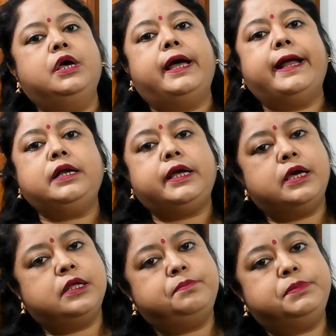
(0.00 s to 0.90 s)
and
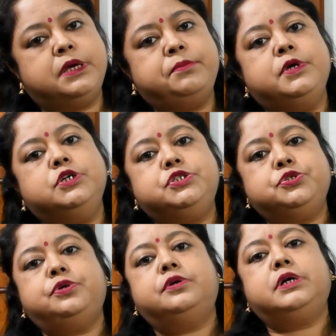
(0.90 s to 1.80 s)
help them
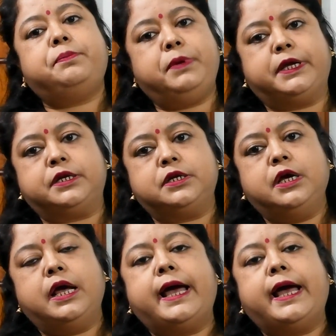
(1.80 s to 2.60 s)
to replicate.